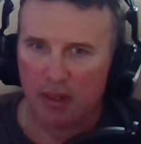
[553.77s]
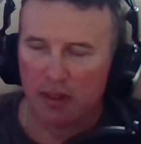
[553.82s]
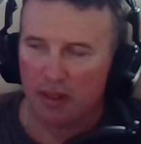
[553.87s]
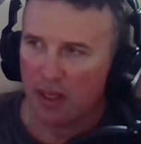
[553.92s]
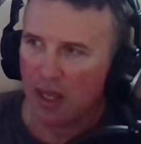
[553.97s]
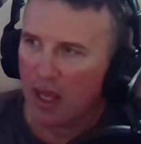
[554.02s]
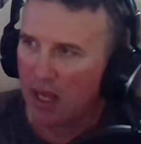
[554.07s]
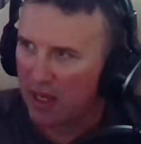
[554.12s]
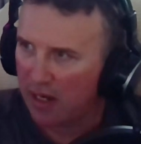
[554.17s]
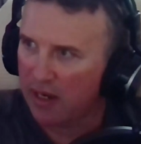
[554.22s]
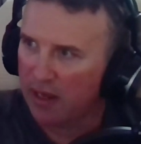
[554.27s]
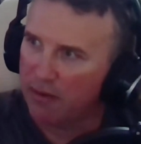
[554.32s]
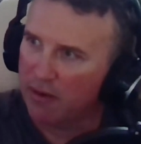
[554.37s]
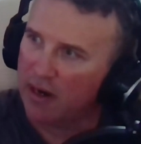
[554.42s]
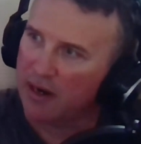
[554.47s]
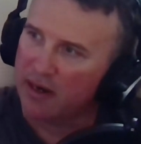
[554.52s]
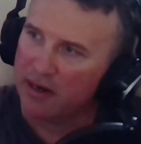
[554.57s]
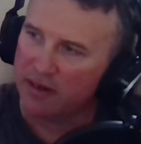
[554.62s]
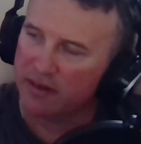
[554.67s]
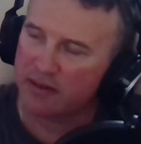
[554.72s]

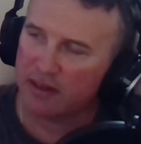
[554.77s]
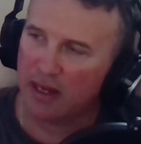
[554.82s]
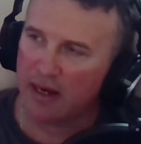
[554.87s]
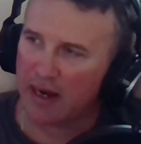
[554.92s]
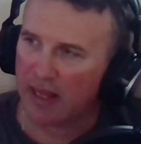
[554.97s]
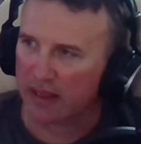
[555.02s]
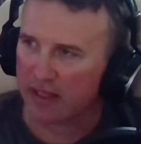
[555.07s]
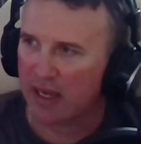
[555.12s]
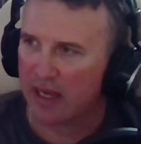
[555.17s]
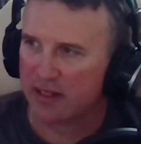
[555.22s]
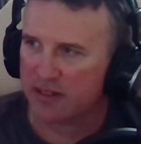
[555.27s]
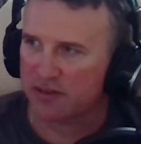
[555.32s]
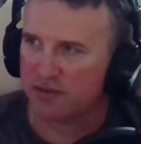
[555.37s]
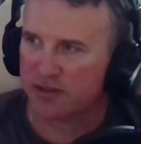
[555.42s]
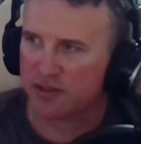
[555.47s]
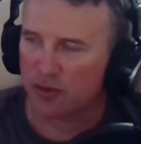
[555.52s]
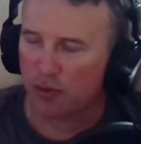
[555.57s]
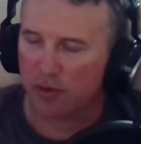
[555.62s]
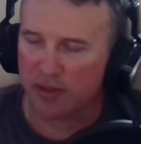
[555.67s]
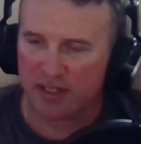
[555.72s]
And Elgato
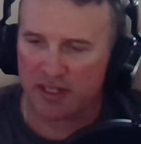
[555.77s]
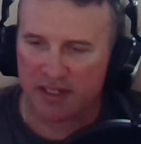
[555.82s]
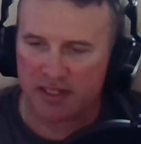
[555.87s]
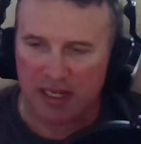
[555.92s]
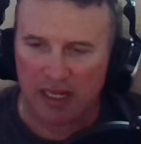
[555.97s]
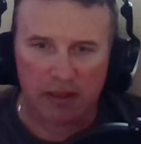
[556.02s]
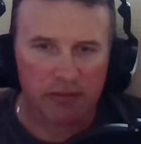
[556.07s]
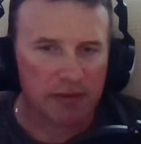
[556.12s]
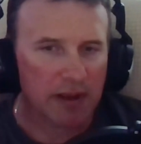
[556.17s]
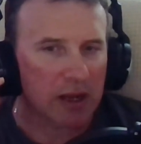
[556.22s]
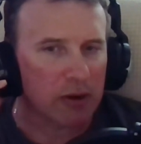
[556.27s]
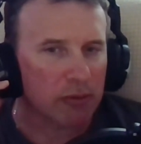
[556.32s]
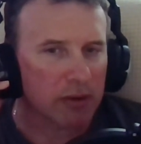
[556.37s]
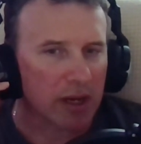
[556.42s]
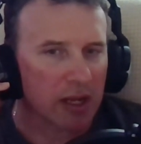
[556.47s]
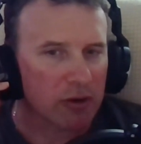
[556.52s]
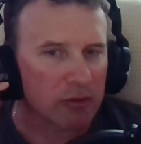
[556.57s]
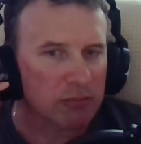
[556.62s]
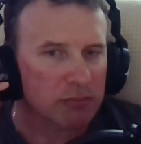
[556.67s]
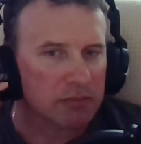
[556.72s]
sorted itself out
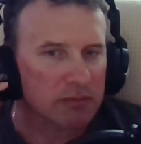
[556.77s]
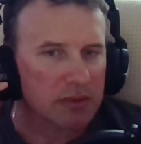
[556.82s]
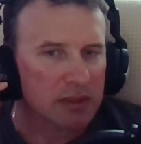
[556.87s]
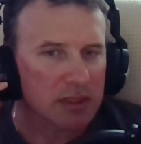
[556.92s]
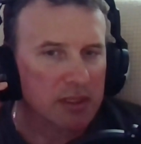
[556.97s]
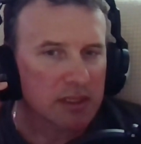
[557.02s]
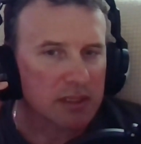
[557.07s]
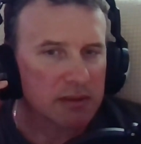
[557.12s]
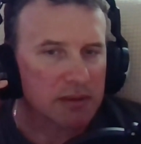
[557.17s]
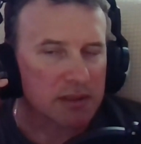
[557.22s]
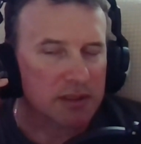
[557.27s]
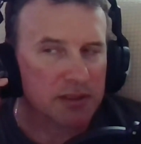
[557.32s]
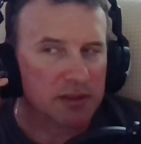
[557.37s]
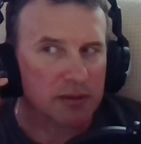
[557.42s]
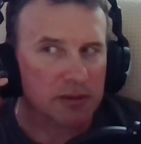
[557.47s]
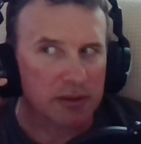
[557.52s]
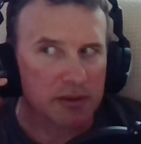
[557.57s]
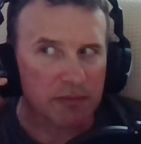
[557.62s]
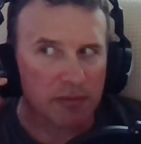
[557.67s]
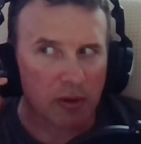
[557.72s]
now.
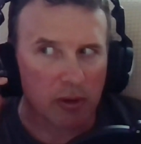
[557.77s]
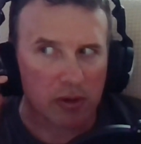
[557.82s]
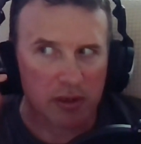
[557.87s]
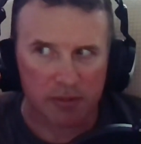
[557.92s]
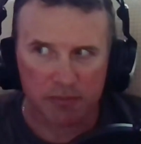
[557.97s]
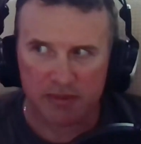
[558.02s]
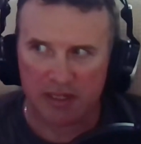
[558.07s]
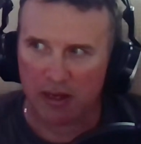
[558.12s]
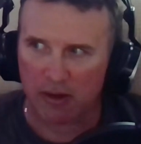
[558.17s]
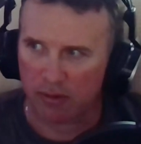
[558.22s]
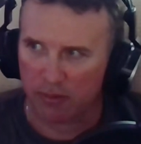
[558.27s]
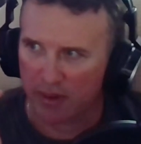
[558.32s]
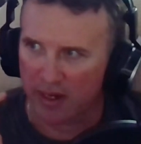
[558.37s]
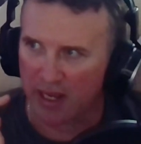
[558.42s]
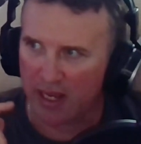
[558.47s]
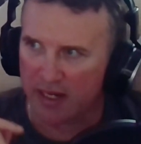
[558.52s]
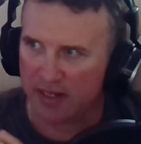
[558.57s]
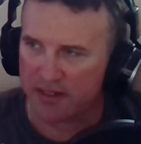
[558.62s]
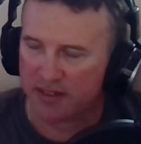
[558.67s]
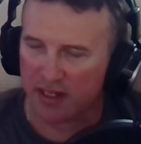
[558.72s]
Turn the volume down on my
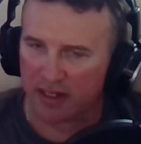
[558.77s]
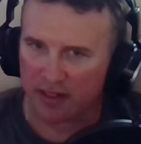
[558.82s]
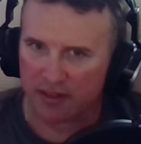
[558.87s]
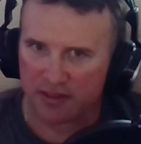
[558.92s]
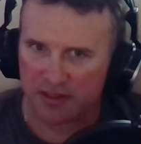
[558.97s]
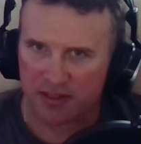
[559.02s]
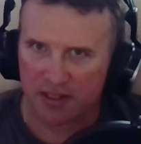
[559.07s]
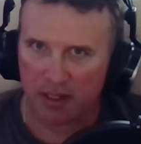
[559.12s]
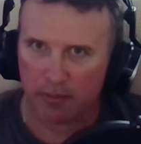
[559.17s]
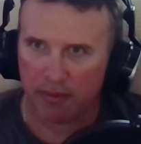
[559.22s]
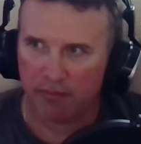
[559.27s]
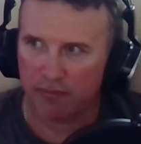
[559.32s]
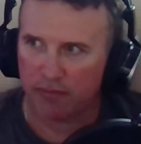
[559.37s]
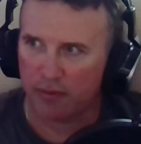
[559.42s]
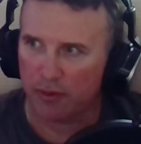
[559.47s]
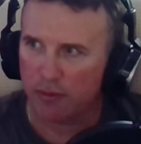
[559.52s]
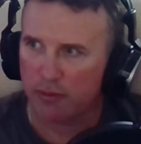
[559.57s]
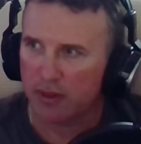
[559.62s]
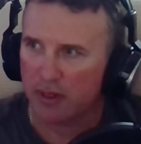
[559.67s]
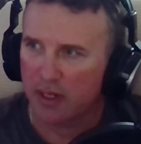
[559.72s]
headset because it's coming
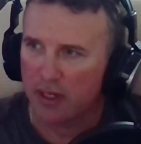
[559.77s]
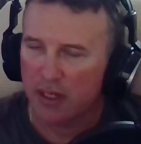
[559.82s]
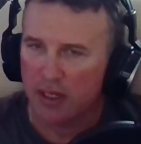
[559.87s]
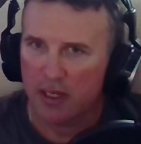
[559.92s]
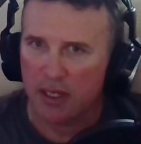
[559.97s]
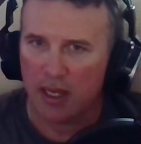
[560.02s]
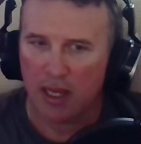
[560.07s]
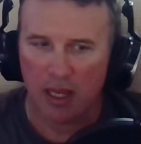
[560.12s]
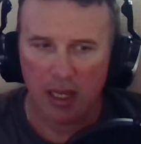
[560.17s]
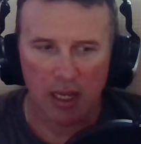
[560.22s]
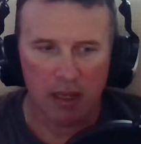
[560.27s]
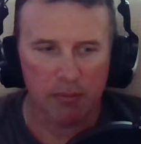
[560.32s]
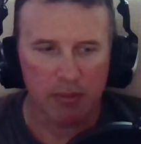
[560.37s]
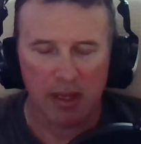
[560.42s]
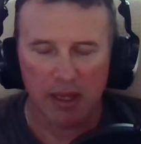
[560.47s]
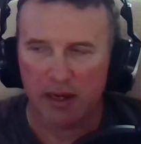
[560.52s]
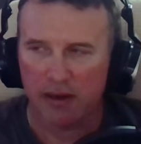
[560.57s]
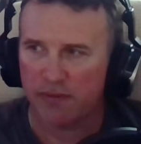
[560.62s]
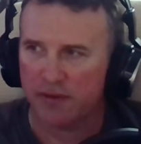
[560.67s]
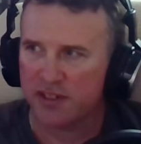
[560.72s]
through. And
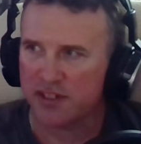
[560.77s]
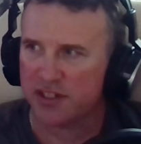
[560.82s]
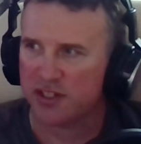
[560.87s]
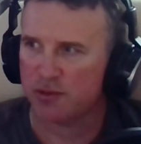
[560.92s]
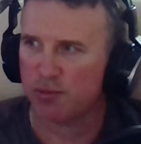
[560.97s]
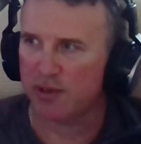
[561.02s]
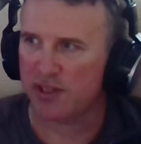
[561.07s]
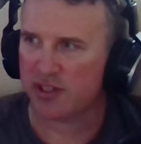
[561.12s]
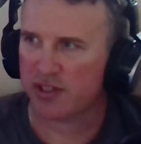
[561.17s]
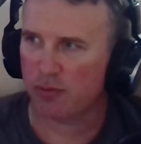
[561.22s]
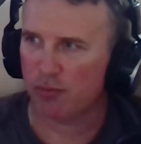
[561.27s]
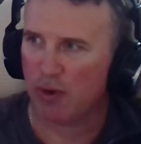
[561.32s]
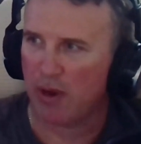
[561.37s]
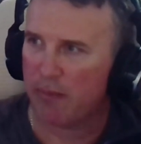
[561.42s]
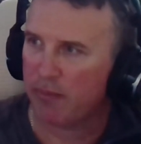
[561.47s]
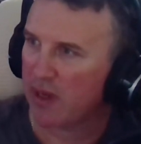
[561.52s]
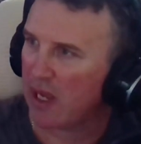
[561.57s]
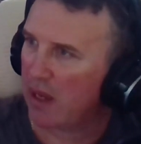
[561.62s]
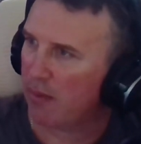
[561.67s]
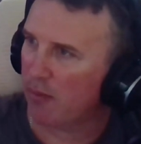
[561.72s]
if I just switch the
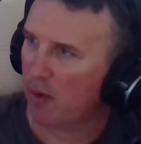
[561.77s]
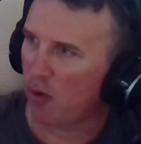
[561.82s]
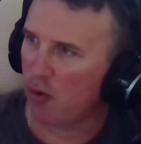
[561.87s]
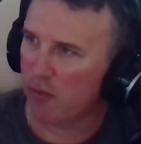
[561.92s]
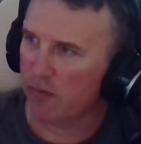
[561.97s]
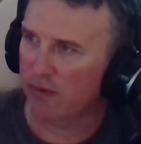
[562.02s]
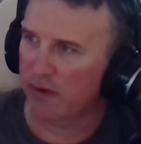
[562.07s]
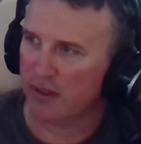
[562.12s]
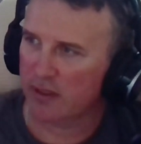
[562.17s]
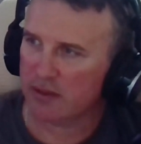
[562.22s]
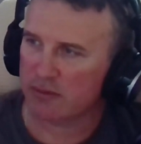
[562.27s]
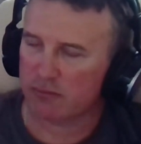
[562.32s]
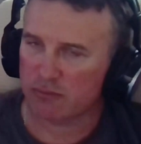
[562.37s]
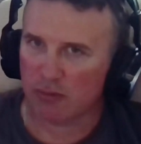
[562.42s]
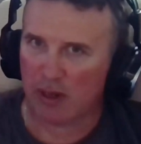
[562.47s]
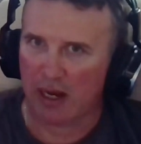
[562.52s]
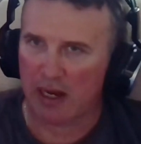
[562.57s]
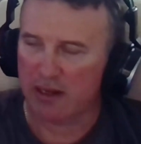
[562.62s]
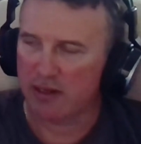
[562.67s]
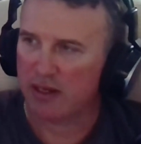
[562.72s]
webcam over,
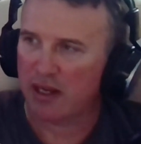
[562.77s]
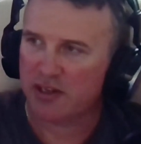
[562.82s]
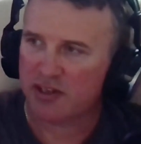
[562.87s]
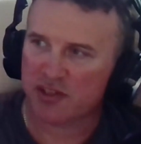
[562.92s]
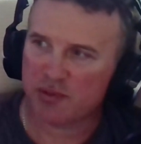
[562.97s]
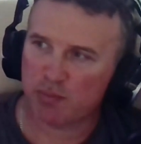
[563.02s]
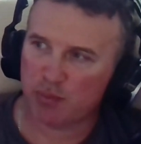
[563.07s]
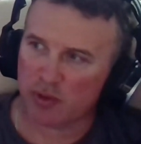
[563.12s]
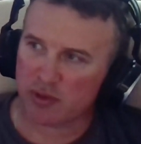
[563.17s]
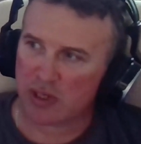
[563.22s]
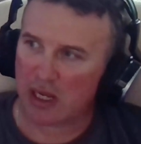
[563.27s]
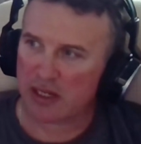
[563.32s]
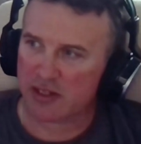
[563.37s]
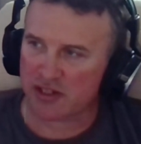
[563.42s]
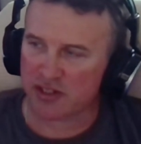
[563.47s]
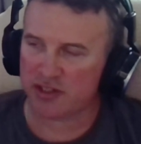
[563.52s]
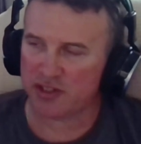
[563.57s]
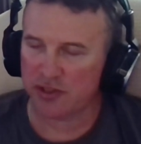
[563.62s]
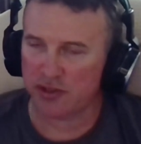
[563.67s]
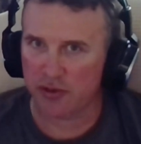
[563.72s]
well, I'll
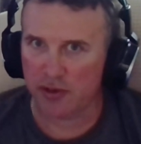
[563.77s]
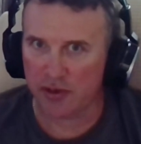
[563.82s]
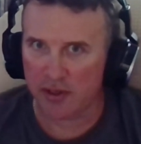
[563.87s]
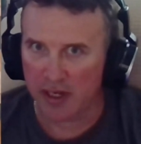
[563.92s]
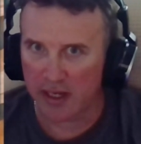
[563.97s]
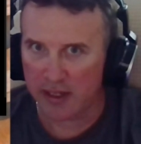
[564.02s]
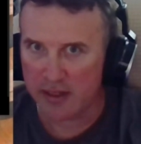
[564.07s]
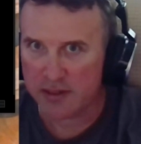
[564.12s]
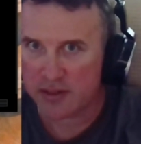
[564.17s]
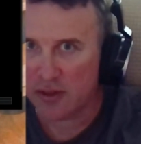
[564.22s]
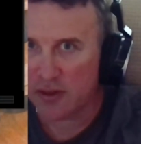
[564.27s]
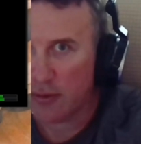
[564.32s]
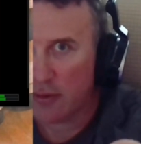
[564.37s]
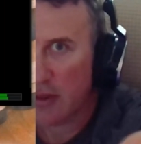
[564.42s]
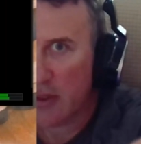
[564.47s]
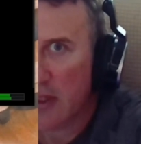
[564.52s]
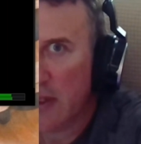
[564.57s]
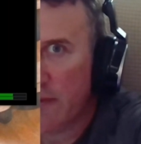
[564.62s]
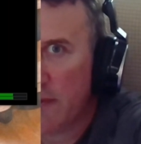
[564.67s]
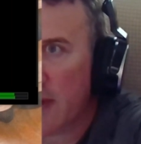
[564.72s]
just turn it. So
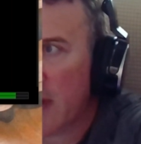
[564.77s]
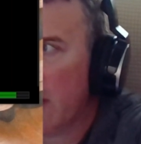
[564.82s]
forgive